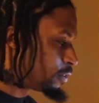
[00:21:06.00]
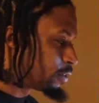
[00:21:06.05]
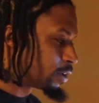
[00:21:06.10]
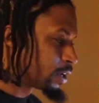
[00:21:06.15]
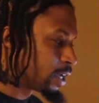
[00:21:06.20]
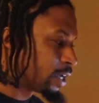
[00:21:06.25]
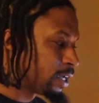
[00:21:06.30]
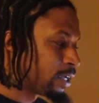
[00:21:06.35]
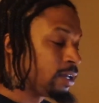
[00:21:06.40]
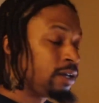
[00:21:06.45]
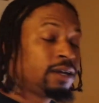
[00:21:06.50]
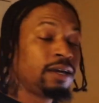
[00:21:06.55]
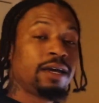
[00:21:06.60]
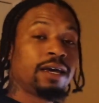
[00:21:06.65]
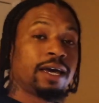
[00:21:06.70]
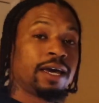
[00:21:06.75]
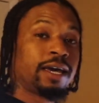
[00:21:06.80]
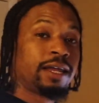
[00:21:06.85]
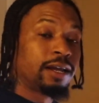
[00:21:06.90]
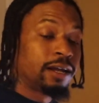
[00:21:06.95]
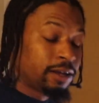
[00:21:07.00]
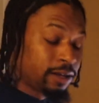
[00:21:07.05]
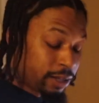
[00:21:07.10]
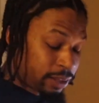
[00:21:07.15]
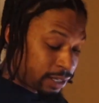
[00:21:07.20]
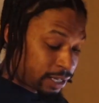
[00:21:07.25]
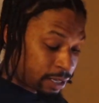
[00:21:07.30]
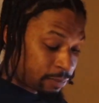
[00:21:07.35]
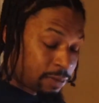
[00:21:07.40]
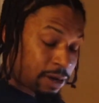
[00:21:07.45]
okay? And a good
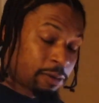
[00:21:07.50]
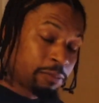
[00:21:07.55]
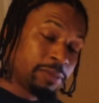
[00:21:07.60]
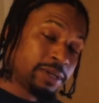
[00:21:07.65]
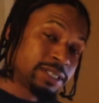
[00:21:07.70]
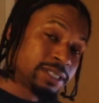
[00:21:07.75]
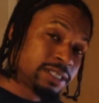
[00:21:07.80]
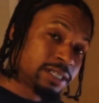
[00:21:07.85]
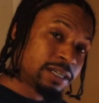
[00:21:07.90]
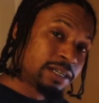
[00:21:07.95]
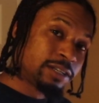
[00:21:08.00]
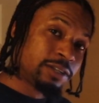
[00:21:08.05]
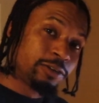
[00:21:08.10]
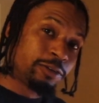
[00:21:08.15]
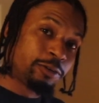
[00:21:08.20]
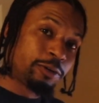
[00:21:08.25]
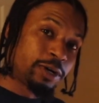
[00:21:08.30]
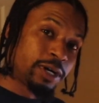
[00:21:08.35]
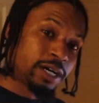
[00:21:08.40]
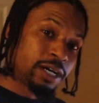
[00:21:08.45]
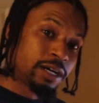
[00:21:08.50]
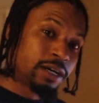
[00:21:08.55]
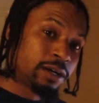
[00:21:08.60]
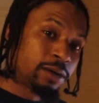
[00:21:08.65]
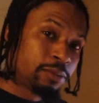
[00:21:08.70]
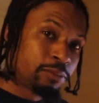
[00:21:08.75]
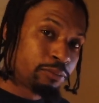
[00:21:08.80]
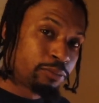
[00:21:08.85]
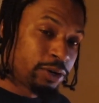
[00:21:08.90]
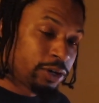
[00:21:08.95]
thing about misting, a little
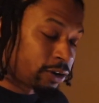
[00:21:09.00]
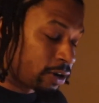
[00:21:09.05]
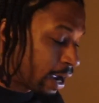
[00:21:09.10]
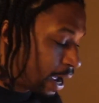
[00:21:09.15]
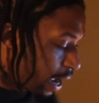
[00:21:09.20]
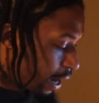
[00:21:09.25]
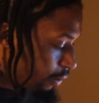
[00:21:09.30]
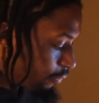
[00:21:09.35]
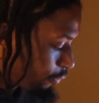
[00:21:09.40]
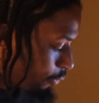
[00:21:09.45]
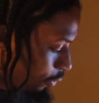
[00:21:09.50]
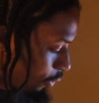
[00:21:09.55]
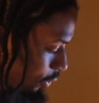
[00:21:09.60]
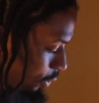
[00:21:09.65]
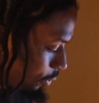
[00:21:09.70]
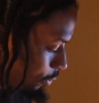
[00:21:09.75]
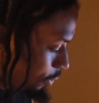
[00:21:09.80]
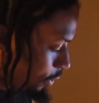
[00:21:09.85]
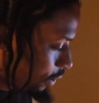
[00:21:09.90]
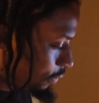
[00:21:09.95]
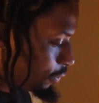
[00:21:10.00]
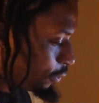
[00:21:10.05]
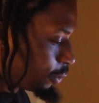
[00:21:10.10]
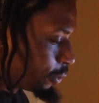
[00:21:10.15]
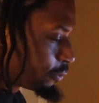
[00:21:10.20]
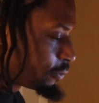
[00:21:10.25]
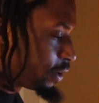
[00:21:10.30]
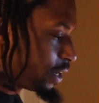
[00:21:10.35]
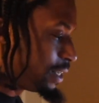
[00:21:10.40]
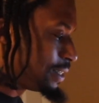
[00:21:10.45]
breeder hack for you, if
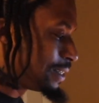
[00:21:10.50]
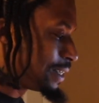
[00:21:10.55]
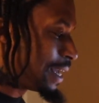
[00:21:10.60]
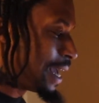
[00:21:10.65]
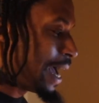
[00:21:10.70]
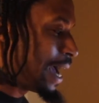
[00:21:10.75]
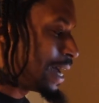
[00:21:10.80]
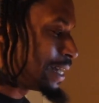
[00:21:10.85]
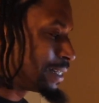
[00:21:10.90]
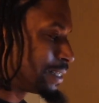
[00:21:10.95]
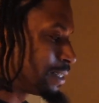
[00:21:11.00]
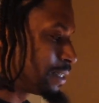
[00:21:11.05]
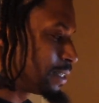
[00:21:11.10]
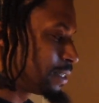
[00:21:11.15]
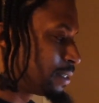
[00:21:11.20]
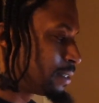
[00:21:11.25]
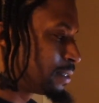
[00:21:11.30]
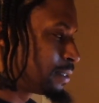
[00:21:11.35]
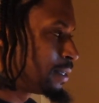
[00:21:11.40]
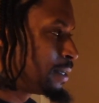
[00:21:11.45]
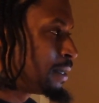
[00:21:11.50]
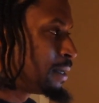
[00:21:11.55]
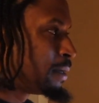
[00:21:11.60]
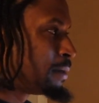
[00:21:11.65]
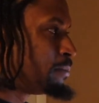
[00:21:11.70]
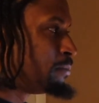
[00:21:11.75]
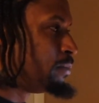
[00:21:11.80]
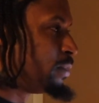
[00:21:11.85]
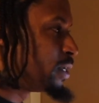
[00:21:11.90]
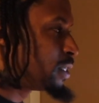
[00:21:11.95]
you're raising hatchlings,
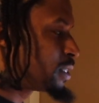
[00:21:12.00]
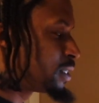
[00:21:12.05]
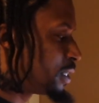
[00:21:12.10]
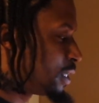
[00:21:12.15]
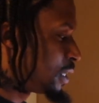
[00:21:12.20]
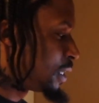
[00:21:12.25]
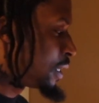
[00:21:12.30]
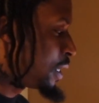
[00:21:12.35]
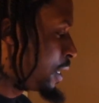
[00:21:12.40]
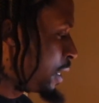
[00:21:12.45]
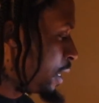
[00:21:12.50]
misting